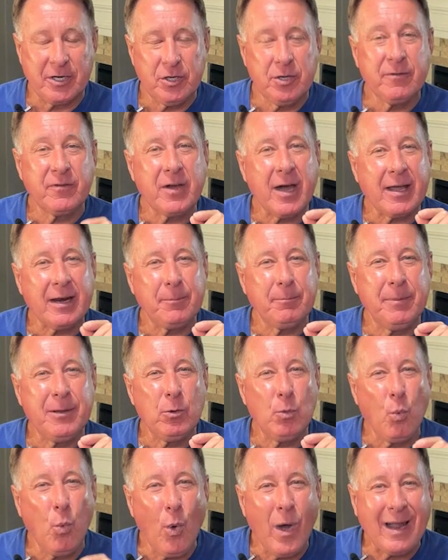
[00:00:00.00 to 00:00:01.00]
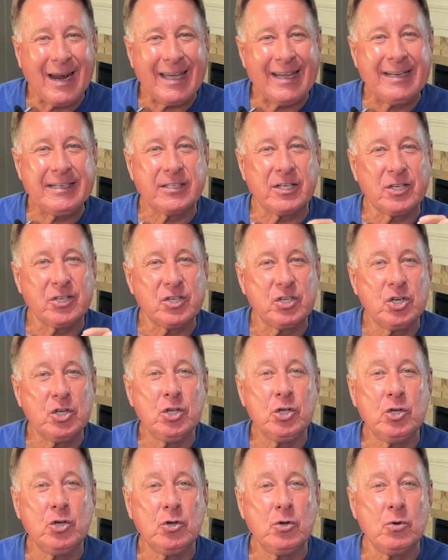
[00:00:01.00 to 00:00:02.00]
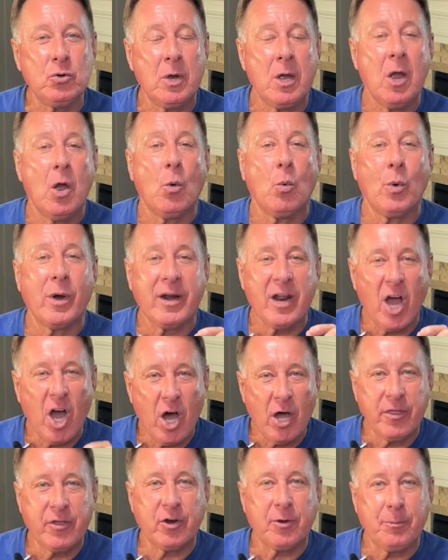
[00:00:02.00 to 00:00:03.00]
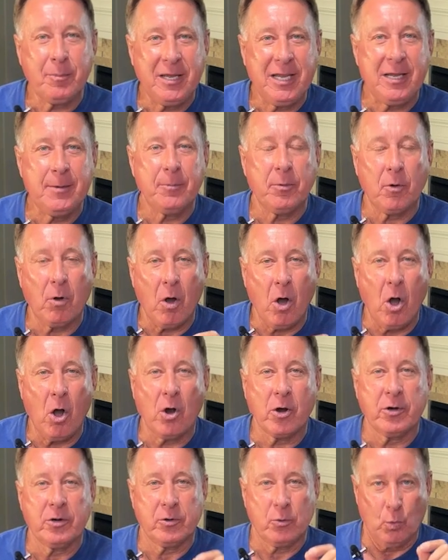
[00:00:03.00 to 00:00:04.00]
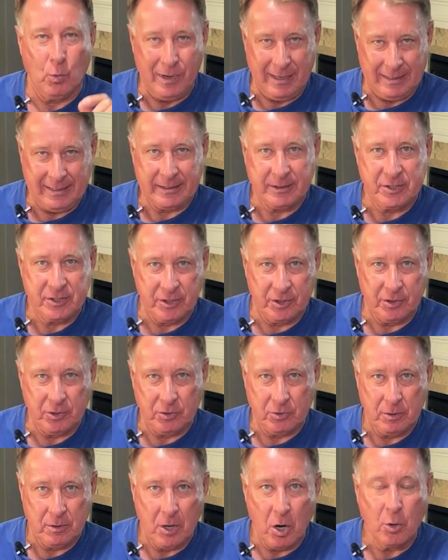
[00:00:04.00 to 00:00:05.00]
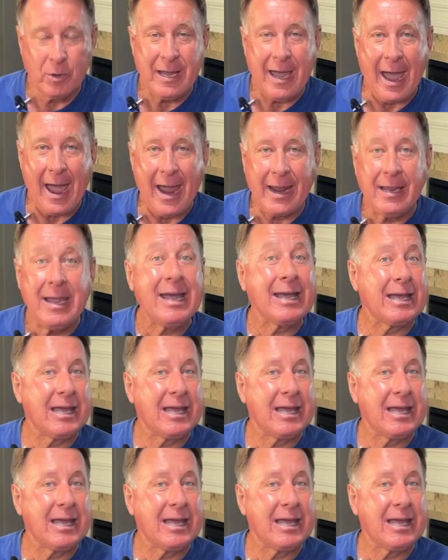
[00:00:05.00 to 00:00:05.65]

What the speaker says: you've got to be willing to do what other people aren't willing to, okay?